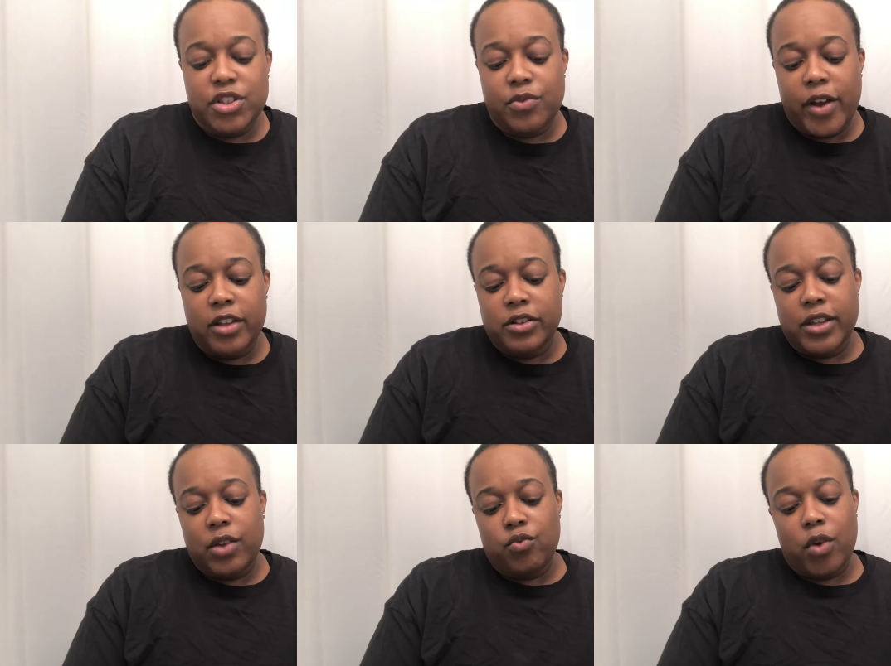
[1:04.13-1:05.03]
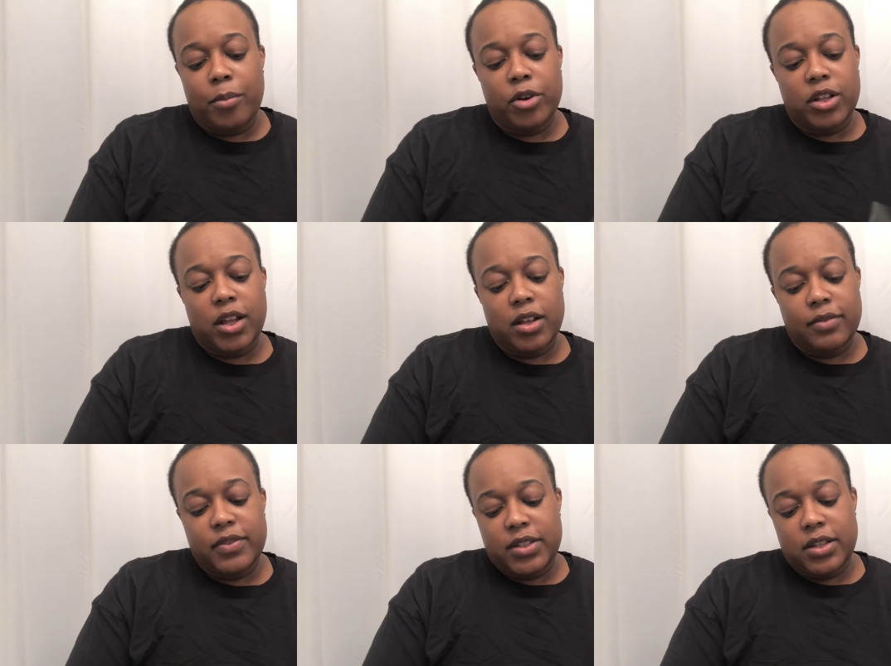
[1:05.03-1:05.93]
the regular like rubber
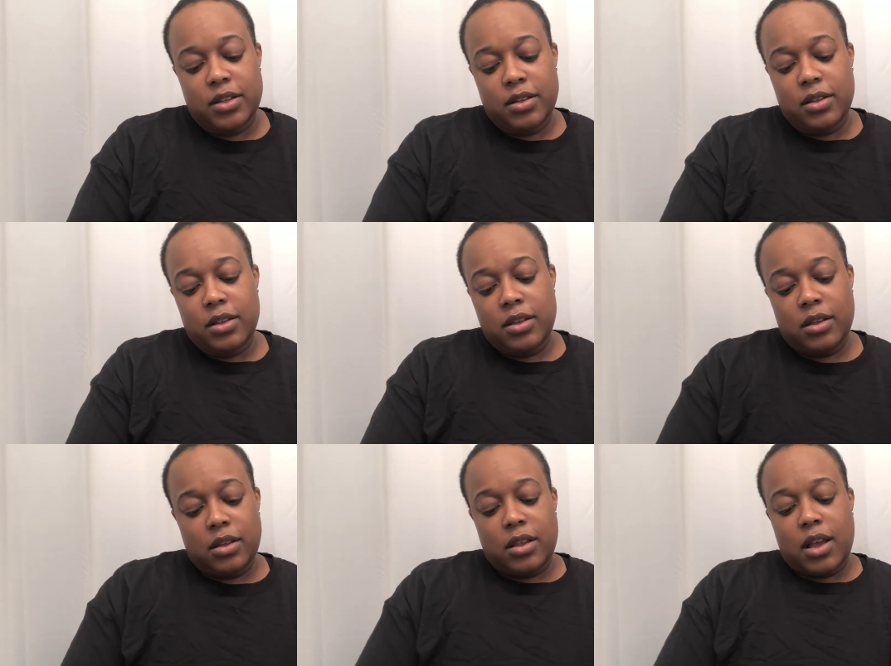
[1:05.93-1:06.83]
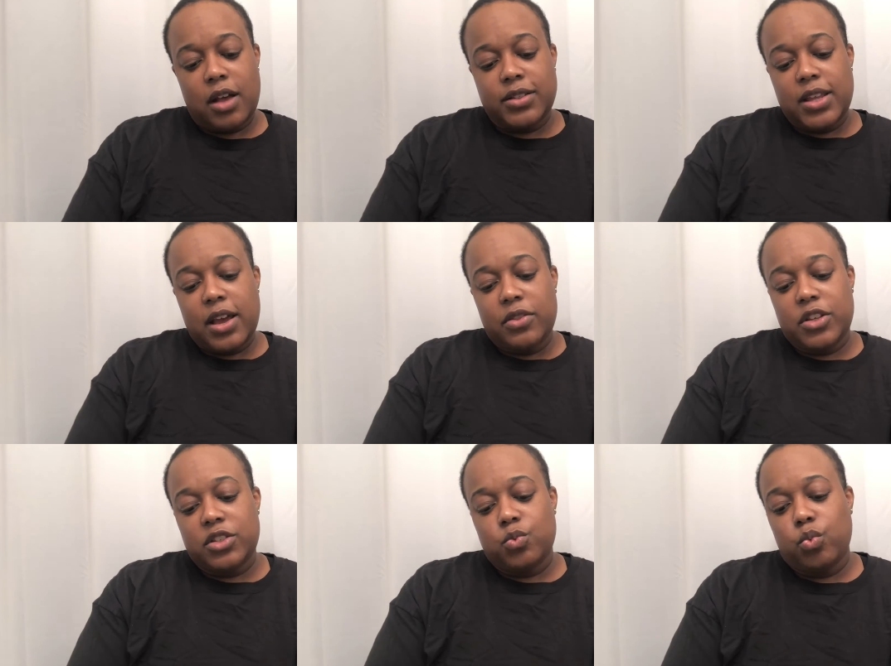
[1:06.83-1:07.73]
gloves. I'll see how
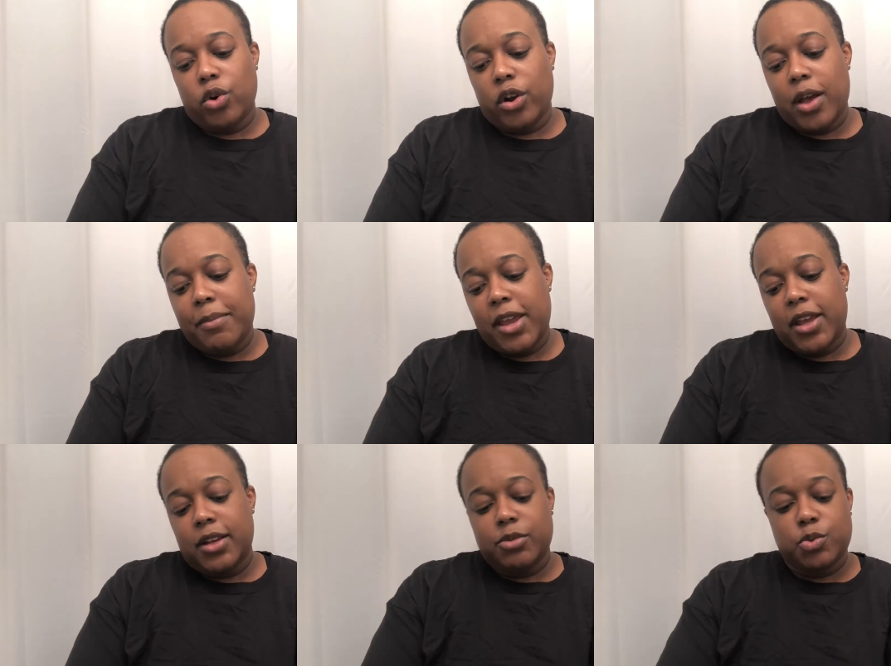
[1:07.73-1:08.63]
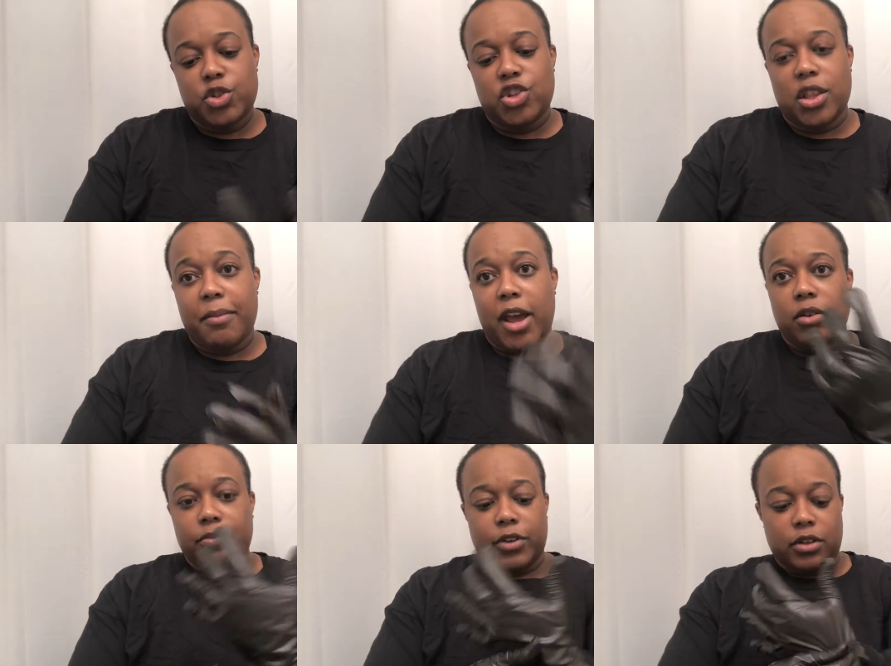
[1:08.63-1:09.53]
these work. I may end up switching them
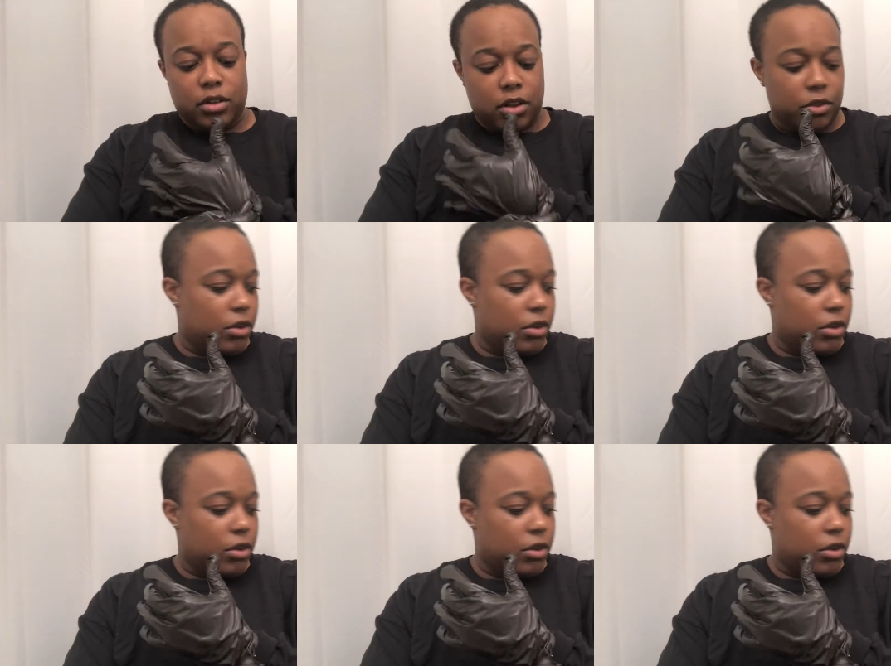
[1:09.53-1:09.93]
out for the other